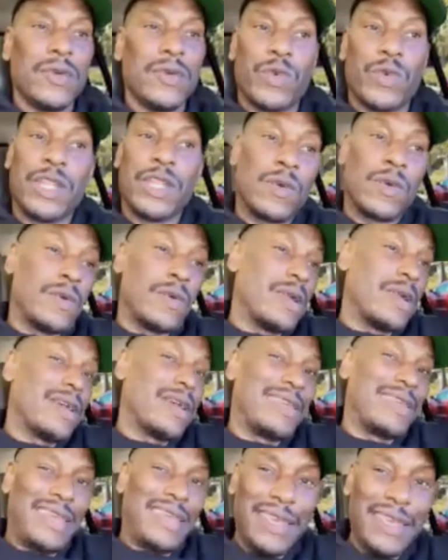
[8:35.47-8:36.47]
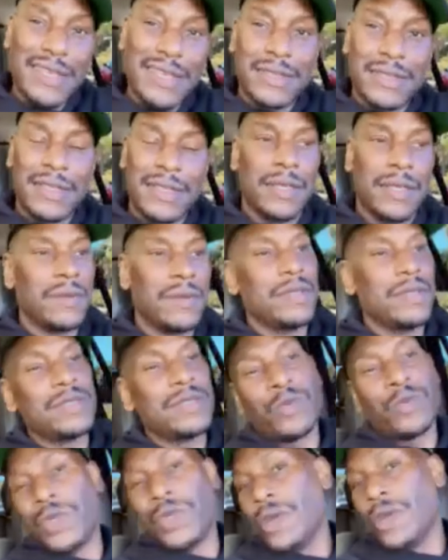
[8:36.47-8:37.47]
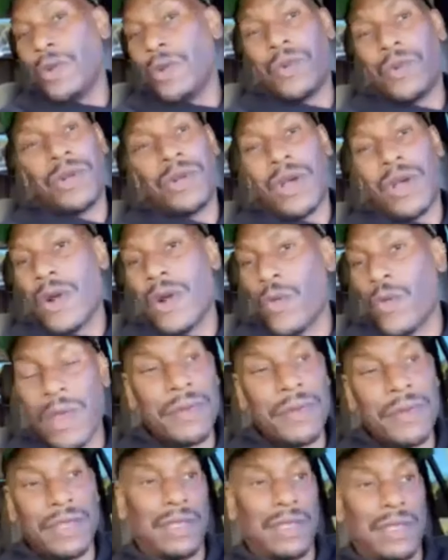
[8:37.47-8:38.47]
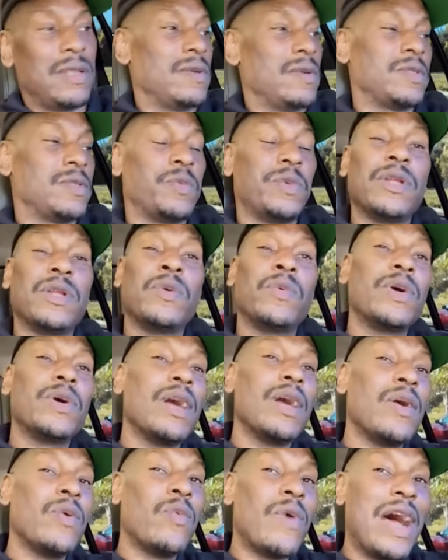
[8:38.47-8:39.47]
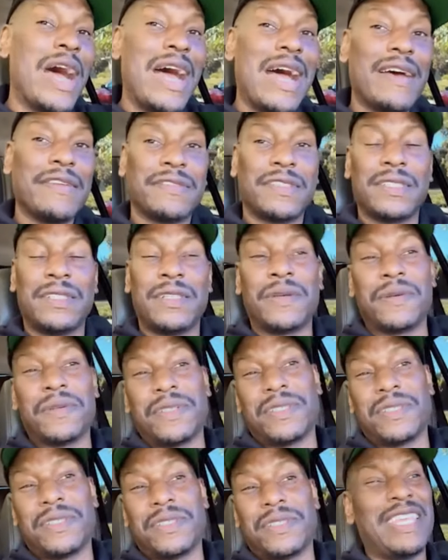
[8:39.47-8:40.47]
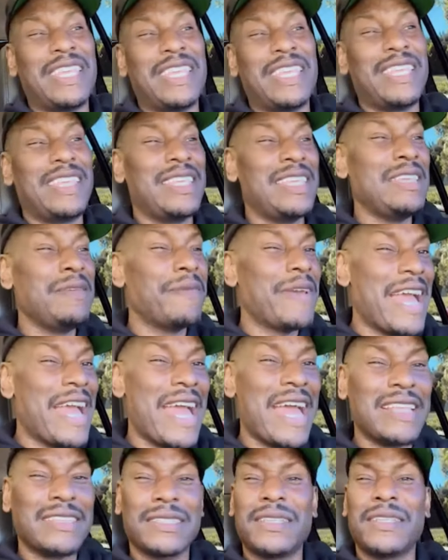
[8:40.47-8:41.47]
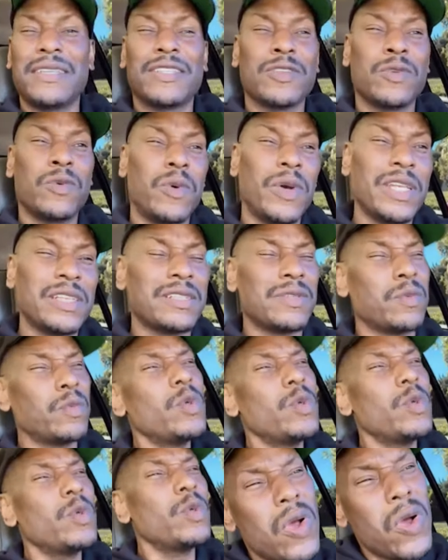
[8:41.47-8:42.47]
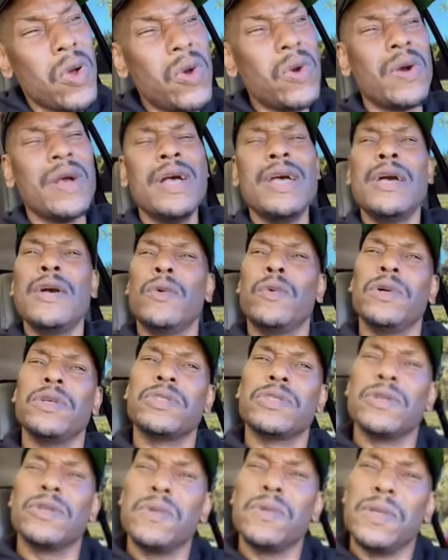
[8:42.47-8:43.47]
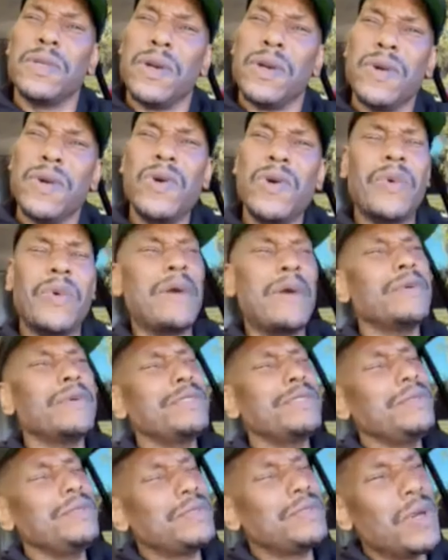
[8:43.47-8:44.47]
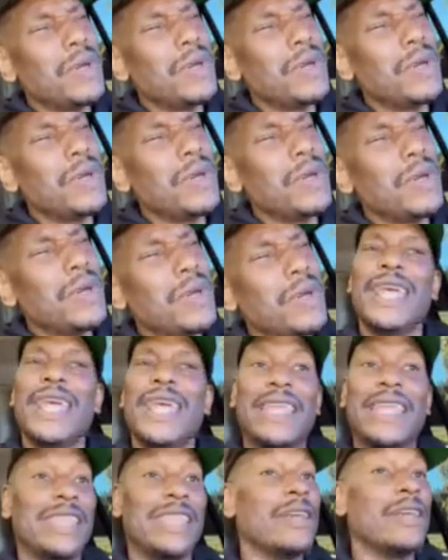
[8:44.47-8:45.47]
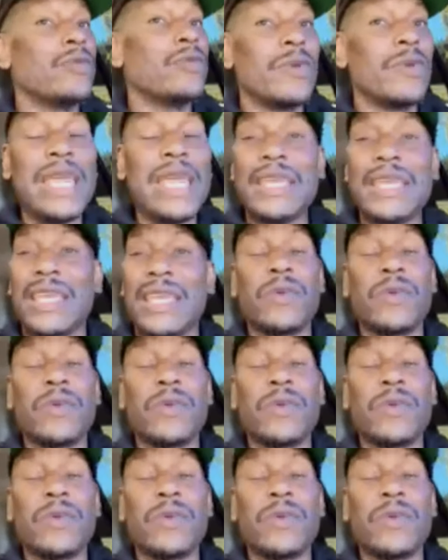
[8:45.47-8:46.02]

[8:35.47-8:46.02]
We don't want our kids to notice. We don't want our women to notice. We don't want our wives to notice. And when they keep asking us questions, what's wrong? What's going on? Why won't you talk to me? And they're ready.